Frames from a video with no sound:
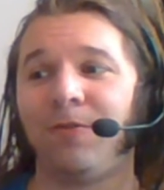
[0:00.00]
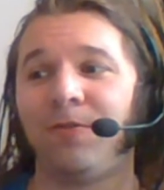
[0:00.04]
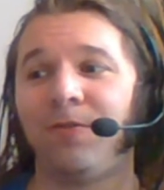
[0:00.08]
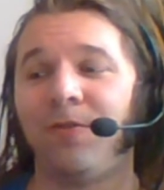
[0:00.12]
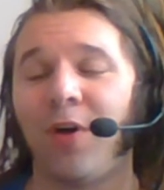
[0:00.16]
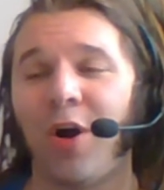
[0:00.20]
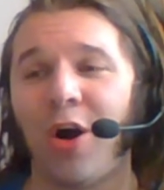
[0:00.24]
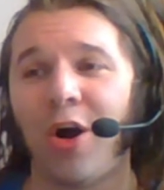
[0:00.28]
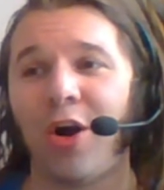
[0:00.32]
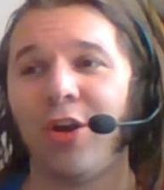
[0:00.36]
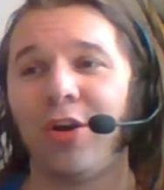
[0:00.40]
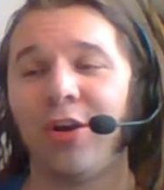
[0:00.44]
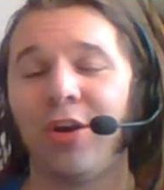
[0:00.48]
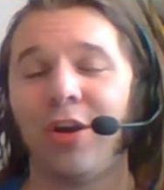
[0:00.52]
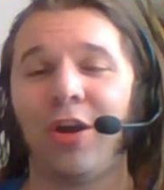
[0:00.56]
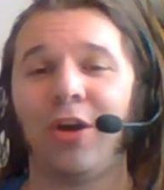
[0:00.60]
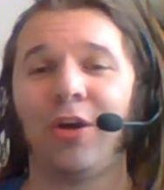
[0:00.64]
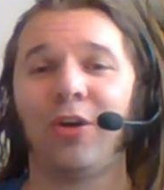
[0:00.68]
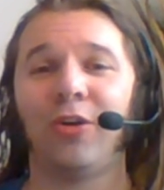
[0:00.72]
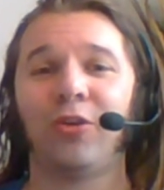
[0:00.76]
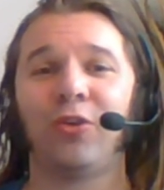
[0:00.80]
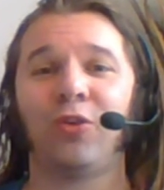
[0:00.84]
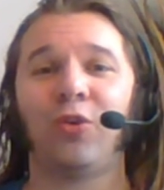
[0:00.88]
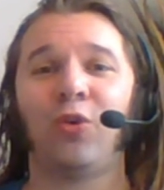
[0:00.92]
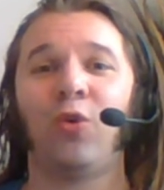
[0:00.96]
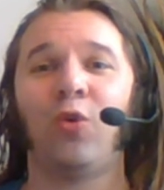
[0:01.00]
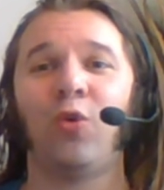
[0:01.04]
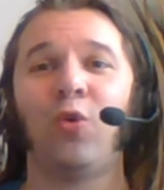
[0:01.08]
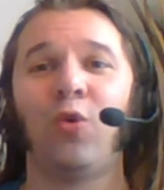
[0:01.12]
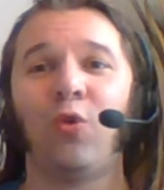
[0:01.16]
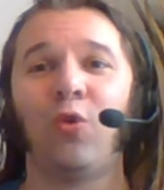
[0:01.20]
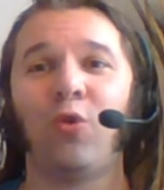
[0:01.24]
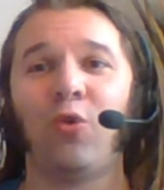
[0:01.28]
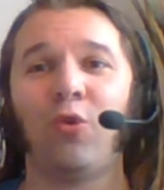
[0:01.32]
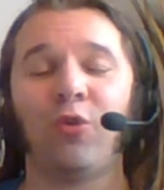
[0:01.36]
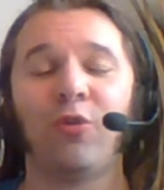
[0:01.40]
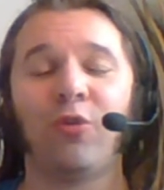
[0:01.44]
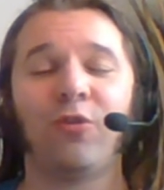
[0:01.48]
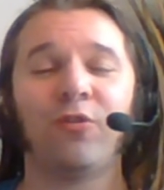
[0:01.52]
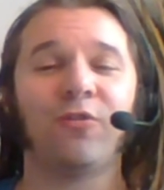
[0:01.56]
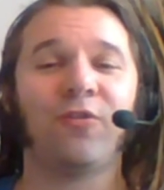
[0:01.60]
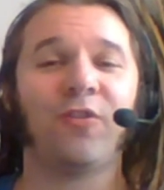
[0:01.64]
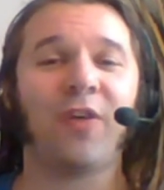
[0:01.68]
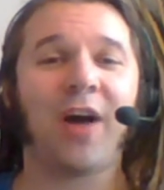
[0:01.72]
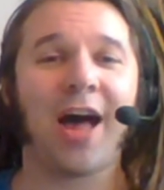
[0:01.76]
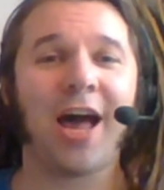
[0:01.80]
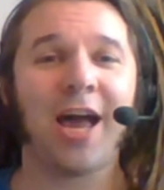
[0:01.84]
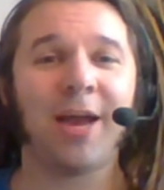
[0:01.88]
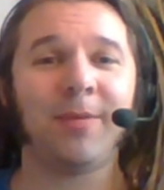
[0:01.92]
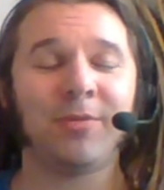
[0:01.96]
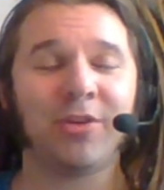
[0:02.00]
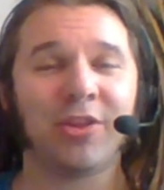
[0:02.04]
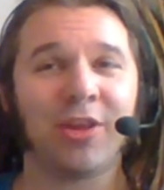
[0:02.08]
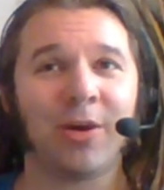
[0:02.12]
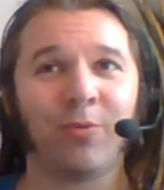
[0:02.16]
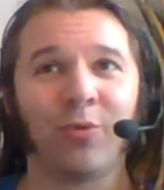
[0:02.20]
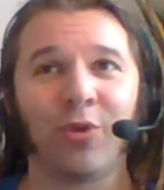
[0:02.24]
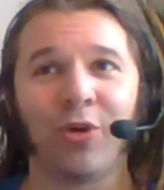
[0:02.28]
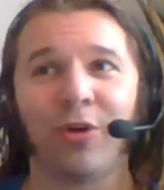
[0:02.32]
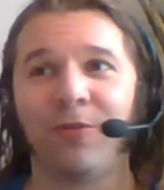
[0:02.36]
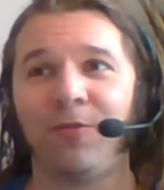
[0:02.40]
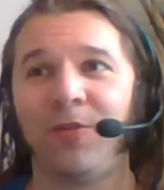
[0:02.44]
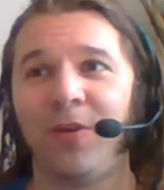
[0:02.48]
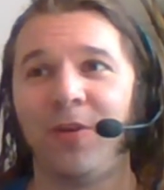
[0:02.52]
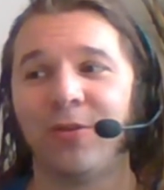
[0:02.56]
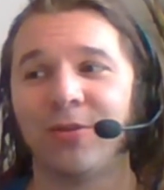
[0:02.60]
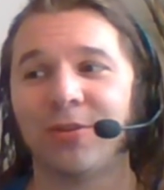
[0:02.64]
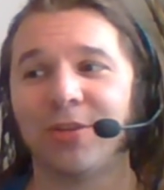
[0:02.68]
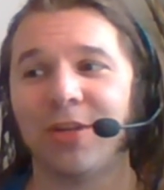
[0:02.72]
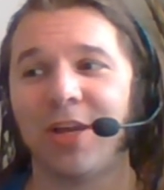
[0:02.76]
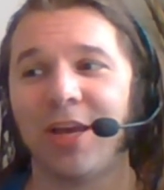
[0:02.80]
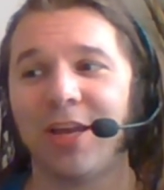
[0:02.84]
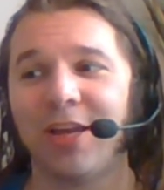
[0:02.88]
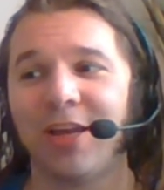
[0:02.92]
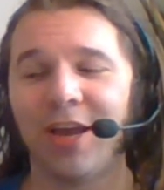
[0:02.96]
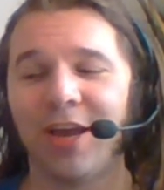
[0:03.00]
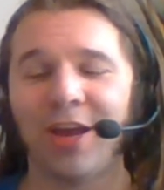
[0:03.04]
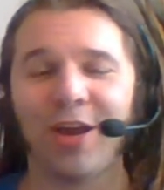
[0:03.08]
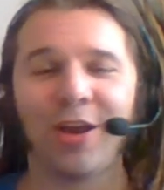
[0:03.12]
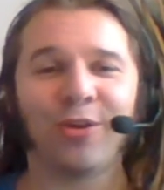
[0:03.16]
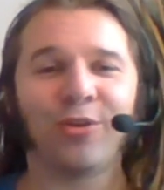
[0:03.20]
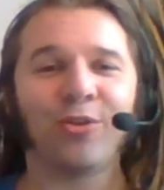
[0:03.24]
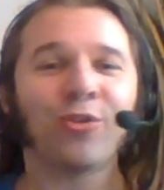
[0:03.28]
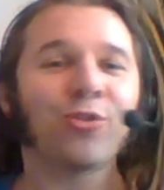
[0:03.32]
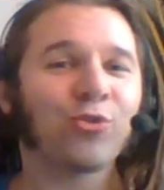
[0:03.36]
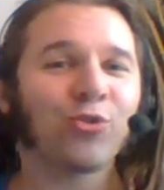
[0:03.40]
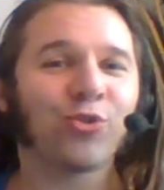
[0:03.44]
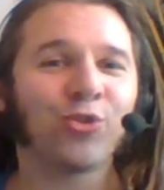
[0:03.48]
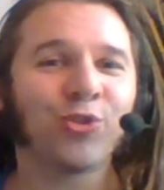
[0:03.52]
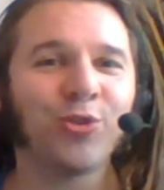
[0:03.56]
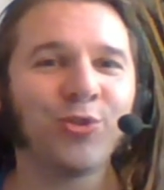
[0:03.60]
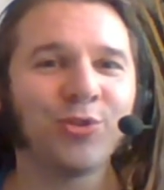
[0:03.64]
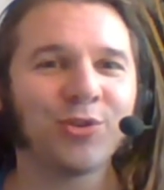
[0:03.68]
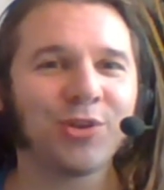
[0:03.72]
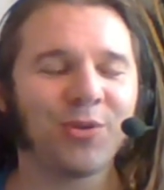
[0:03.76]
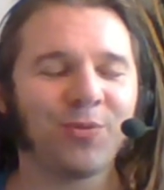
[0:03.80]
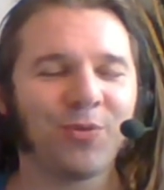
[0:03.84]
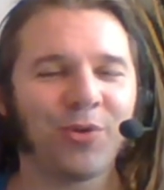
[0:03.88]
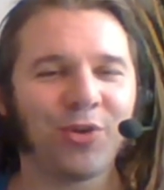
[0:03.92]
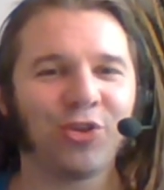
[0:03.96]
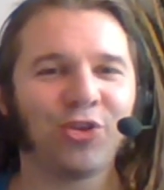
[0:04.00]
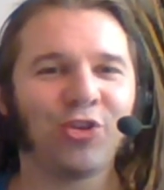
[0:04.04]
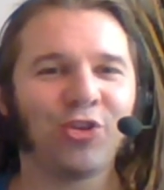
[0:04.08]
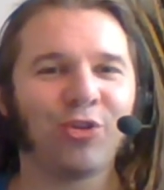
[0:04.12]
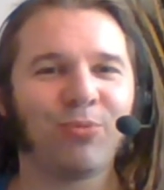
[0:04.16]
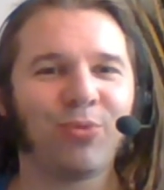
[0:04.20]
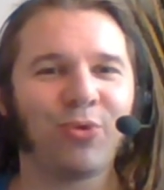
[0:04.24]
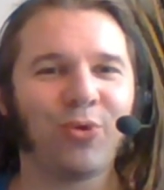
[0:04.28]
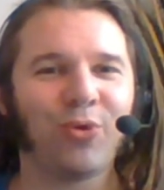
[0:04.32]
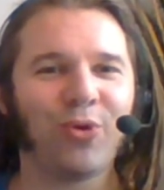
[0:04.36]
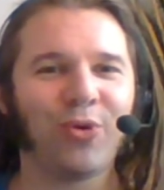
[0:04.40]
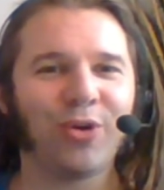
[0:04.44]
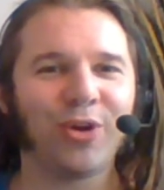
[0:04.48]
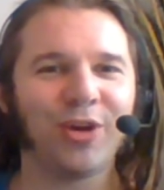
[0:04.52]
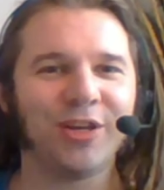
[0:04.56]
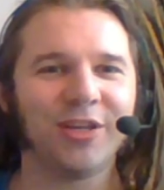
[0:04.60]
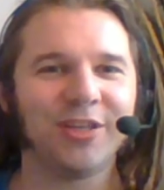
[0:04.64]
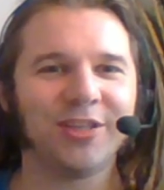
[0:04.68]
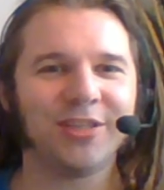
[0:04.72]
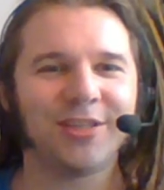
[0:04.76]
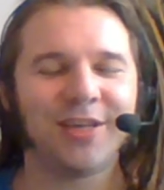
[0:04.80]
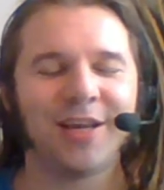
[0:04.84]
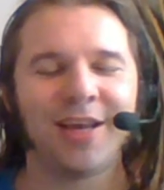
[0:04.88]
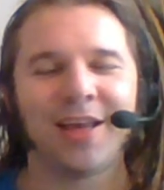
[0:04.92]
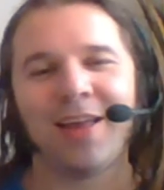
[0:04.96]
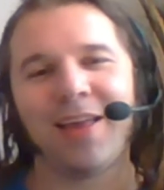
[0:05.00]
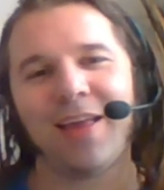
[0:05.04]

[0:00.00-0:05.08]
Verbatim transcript: fun, cool vibe to them where it feels like you're cruising with your boys.